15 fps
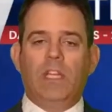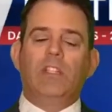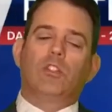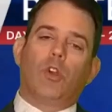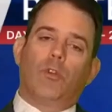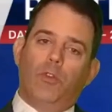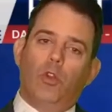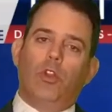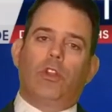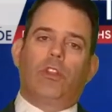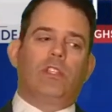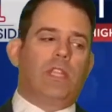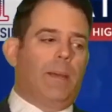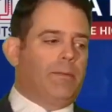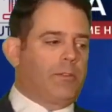So if you look at the
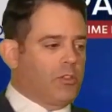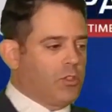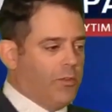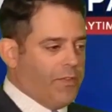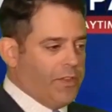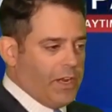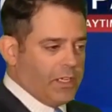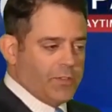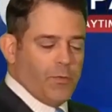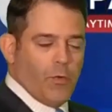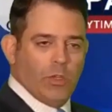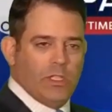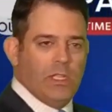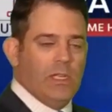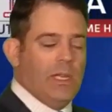temperatures over the next
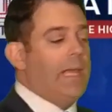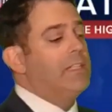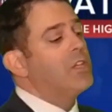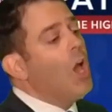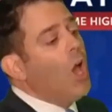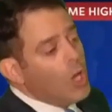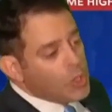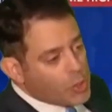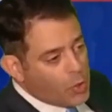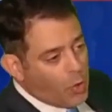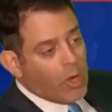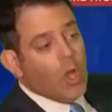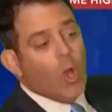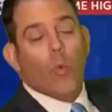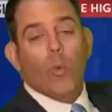14 days, sure,
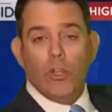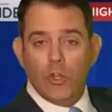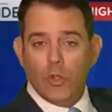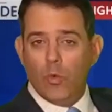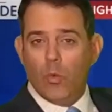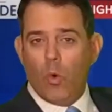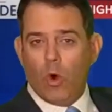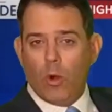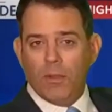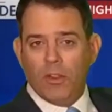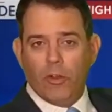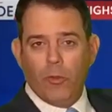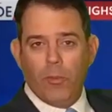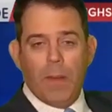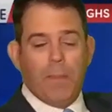we do warm a little bit.